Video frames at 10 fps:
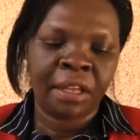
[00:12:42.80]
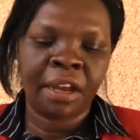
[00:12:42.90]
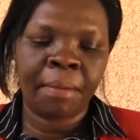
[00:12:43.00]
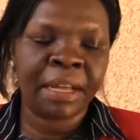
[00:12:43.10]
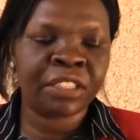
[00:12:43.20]

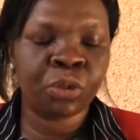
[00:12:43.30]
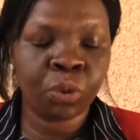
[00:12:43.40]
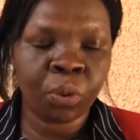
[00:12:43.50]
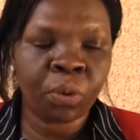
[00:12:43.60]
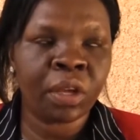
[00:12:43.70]
Number
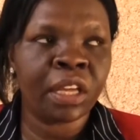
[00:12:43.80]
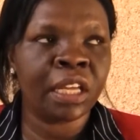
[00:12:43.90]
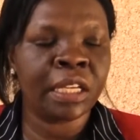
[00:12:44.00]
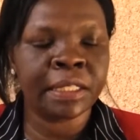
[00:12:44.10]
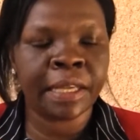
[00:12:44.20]
two
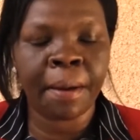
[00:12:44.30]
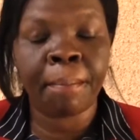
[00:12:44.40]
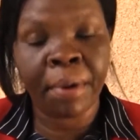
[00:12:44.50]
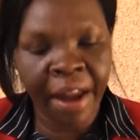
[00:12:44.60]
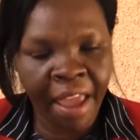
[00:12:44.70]
is
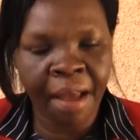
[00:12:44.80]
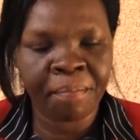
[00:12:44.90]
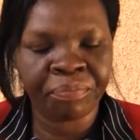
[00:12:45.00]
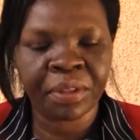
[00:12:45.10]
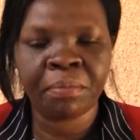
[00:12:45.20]
prayer.
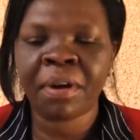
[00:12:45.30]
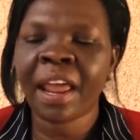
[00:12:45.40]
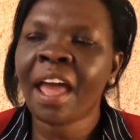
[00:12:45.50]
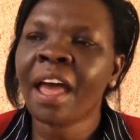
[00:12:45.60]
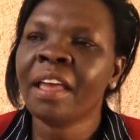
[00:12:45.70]

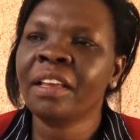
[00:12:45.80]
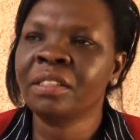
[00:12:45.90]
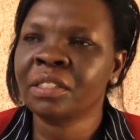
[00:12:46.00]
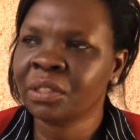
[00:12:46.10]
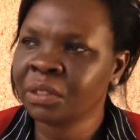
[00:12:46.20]
Prayer
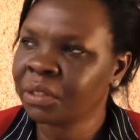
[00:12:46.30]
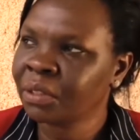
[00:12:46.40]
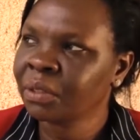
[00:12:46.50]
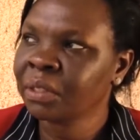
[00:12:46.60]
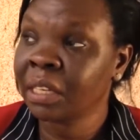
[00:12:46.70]

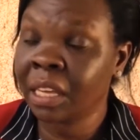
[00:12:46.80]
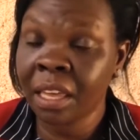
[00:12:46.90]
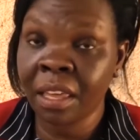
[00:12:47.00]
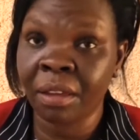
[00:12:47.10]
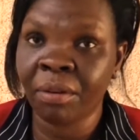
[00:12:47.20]
is
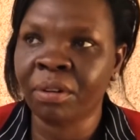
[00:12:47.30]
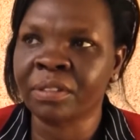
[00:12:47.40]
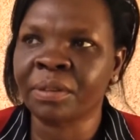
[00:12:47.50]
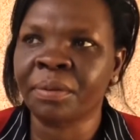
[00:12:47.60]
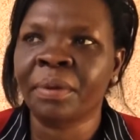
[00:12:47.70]
key
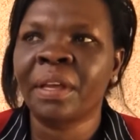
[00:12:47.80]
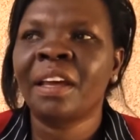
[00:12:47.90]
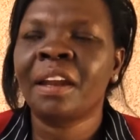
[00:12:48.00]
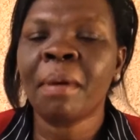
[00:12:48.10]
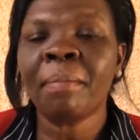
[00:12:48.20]
also.
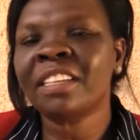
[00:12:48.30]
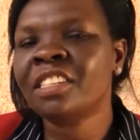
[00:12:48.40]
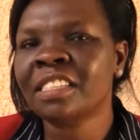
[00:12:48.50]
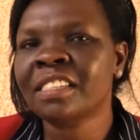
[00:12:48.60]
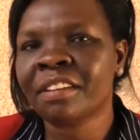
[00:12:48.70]
Remember,
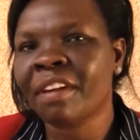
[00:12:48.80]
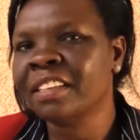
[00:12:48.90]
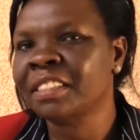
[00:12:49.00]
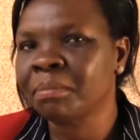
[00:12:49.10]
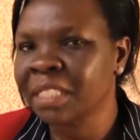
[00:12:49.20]
Jesus
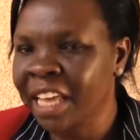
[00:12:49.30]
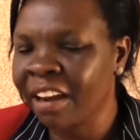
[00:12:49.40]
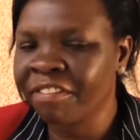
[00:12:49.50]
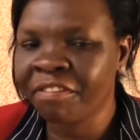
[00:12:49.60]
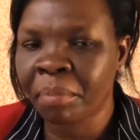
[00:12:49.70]
Christ
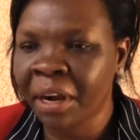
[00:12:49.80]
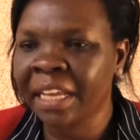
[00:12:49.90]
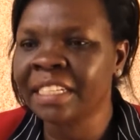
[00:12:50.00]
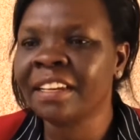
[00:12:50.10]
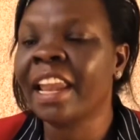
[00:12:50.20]
himself
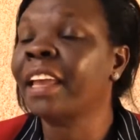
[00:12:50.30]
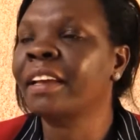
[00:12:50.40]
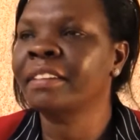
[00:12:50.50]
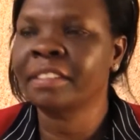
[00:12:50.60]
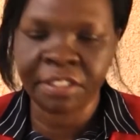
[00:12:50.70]
prayed
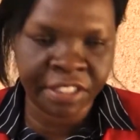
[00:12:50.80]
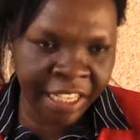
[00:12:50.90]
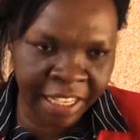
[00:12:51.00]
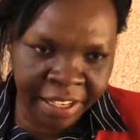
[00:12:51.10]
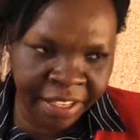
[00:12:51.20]
like
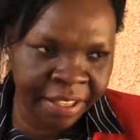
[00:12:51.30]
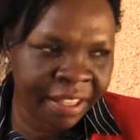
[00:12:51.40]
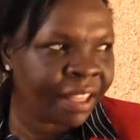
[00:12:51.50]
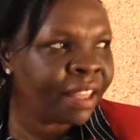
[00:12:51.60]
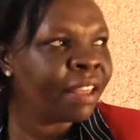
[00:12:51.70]
daily.
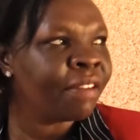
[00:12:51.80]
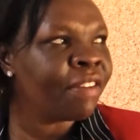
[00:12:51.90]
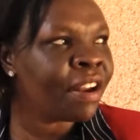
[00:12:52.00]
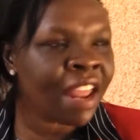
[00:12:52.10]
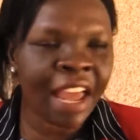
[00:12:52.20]

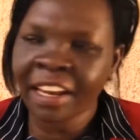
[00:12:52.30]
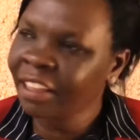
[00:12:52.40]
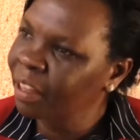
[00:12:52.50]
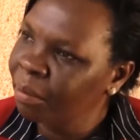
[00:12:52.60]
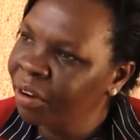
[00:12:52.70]
Very early
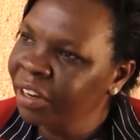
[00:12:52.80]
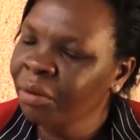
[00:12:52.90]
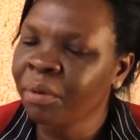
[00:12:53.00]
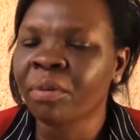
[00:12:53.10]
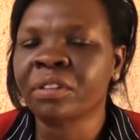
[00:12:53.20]
in the
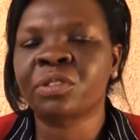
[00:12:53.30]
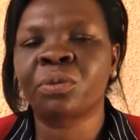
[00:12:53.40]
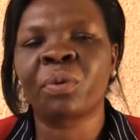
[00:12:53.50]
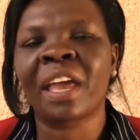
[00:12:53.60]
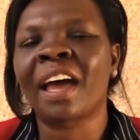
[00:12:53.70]
morning,
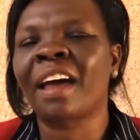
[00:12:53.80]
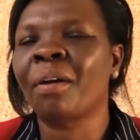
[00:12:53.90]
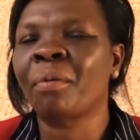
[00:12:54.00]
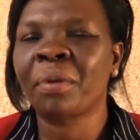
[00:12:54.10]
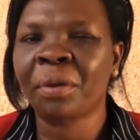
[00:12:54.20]

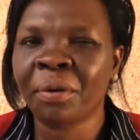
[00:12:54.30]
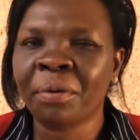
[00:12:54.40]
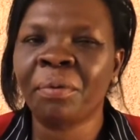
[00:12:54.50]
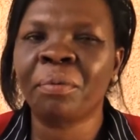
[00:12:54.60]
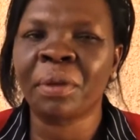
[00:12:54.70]

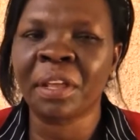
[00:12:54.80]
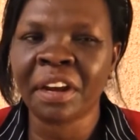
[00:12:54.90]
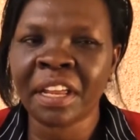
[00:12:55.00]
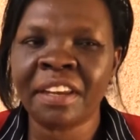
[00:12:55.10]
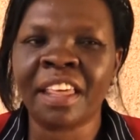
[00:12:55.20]
we
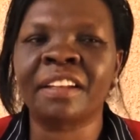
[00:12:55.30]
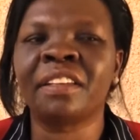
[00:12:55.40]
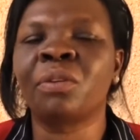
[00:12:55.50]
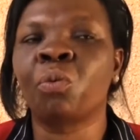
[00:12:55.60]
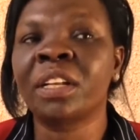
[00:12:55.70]
read that
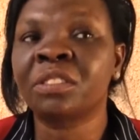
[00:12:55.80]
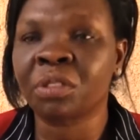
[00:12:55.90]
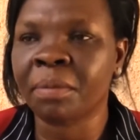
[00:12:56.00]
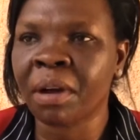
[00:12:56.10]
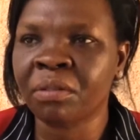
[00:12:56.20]
he went to
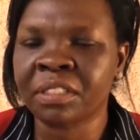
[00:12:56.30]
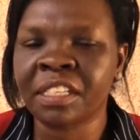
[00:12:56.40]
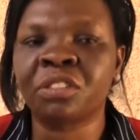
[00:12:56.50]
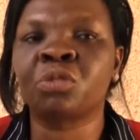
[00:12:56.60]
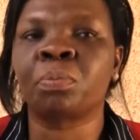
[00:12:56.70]
the
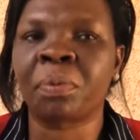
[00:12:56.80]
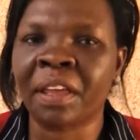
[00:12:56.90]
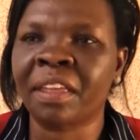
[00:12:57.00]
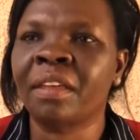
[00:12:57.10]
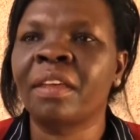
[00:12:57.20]
mountain to pray